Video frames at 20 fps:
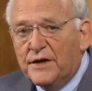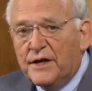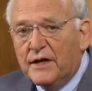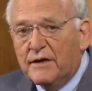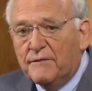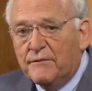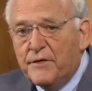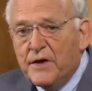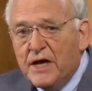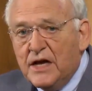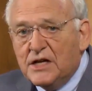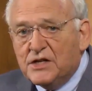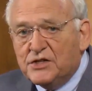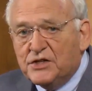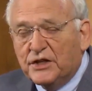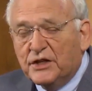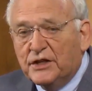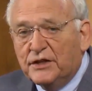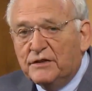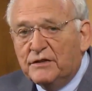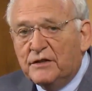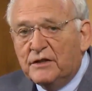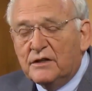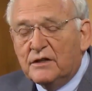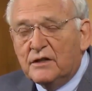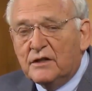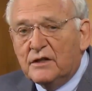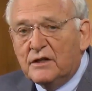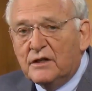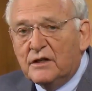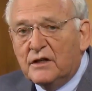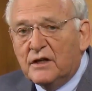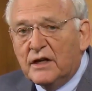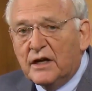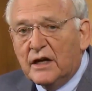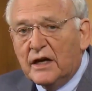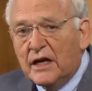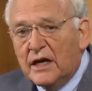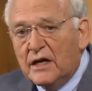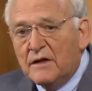division
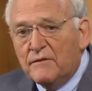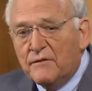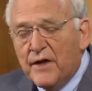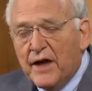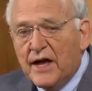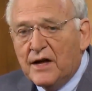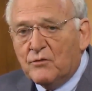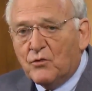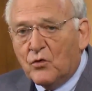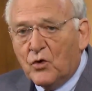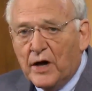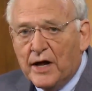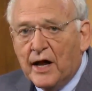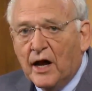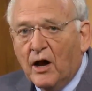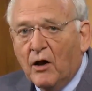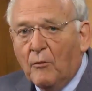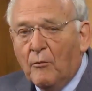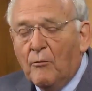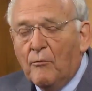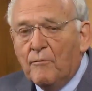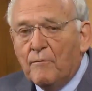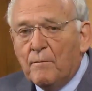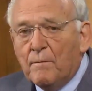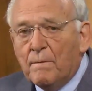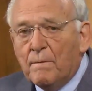in that realm.